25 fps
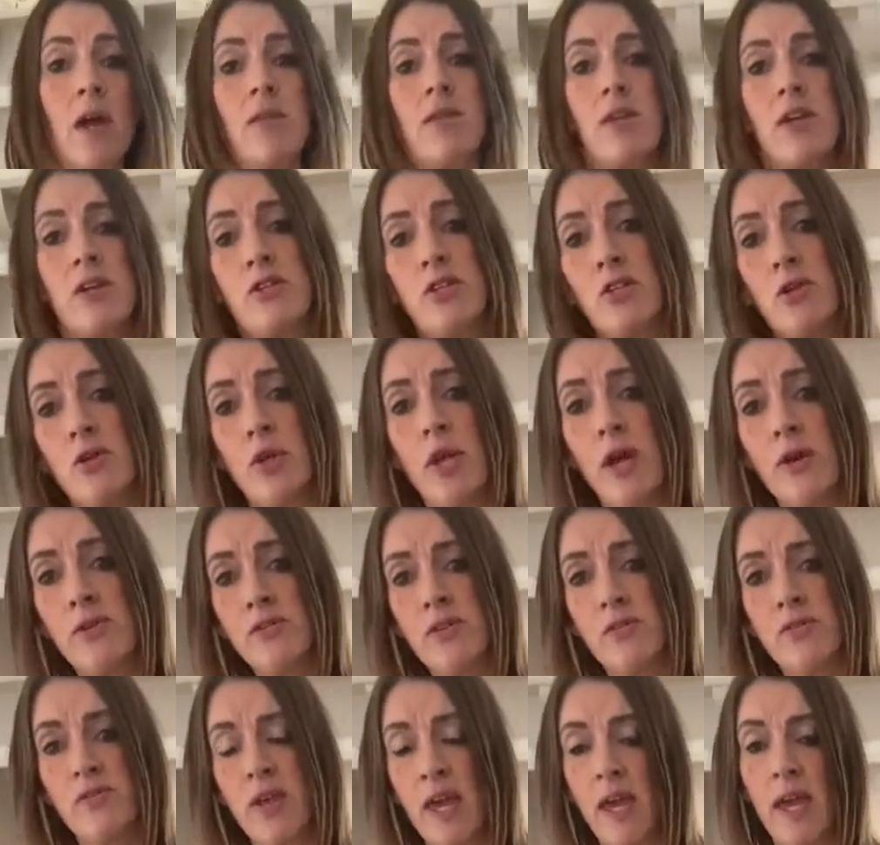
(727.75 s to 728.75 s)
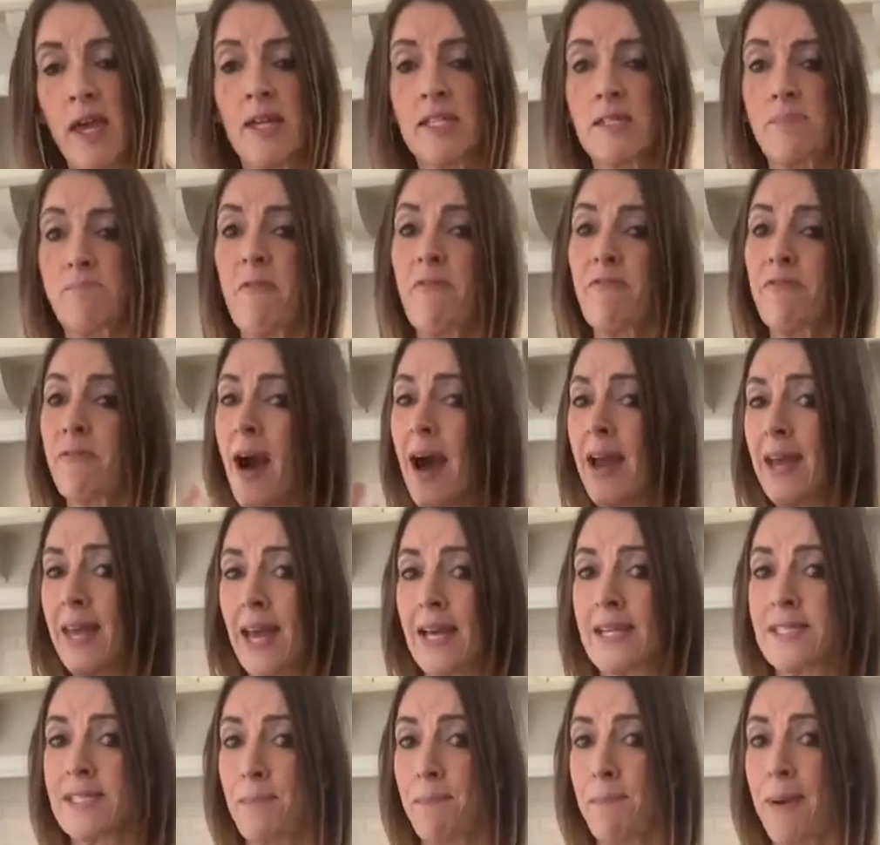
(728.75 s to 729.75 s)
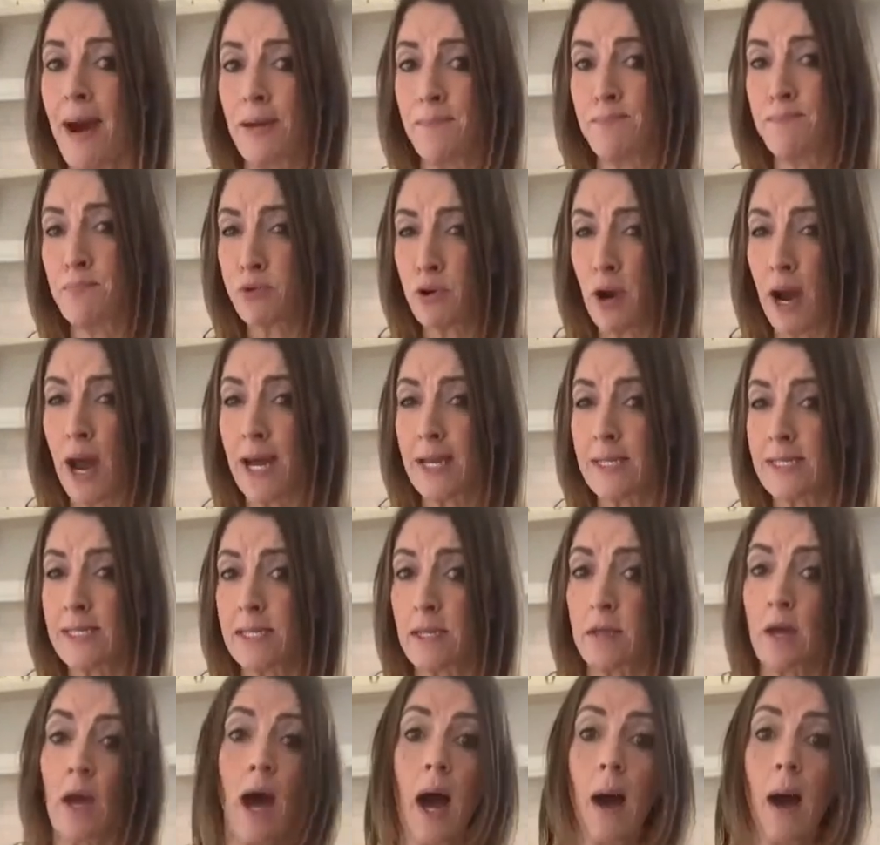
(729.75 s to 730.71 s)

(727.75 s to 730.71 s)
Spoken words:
They do loads of things. Fat gets a bad press.